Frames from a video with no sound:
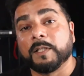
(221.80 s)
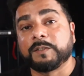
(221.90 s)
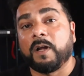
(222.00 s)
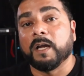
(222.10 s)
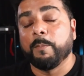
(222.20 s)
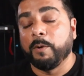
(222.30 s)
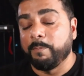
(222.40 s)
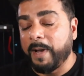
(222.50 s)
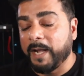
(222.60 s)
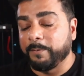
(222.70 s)
Let's talk
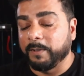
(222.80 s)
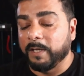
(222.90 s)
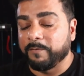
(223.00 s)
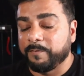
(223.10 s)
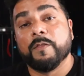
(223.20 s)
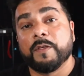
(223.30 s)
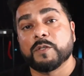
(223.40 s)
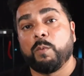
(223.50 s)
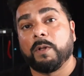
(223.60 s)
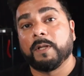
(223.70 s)
about battery life.
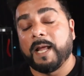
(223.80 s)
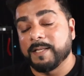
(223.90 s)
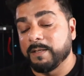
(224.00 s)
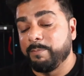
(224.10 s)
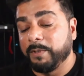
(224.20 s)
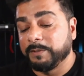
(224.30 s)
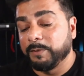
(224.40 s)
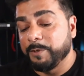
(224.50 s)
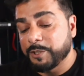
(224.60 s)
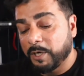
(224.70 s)
This wallet has a built
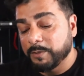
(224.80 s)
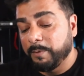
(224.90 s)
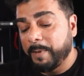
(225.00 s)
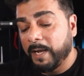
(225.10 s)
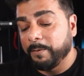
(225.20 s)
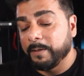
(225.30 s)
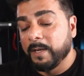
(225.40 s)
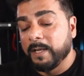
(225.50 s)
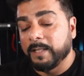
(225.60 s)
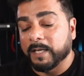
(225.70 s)
in rechargeable battery
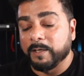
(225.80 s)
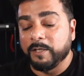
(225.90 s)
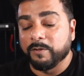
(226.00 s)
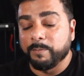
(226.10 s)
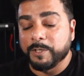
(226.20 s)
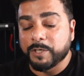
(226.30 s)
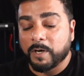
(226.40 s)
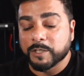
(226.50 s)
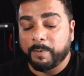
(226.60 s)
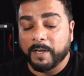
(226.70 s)
that can either be
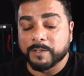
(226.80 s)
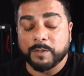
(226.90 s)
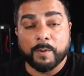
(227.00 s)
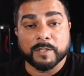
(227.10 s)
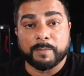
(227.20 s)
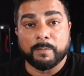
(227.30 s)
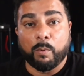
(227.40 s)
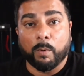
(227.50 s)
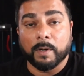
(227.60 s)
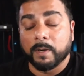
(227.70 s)
charged by its USB
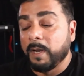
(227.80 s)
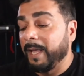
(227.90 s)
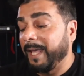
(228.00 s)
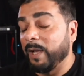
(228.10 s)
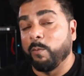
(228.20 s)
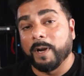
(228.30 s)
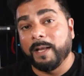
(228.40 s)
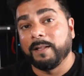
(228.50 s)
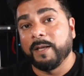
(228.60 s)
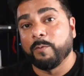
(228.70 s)
port. And what
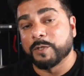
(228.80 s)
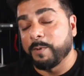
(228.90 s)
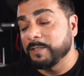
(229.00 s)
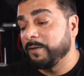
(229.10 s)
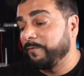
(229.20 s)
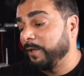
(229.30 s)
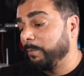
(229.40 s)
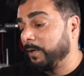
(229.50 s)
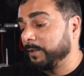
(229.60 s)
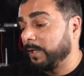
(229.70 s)
I like, which wasn't
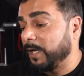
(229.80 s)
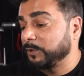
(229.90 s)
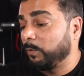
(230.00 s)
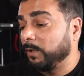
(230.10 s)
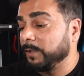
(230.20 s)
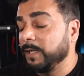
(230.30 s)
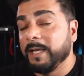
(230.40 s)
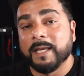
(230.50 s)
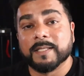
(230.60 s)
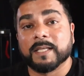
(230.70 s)
available on the last wallet,
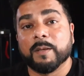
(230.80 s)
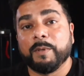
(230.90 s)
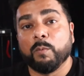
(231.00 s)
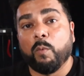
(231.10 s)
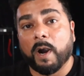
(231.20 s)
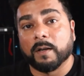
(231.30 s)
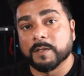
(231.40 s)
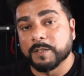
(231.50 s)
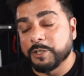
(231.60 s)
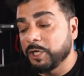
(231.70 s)
is it can be
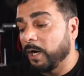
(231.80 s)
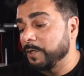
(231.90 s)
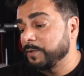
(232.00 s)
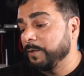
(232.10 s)
wirelessly charged.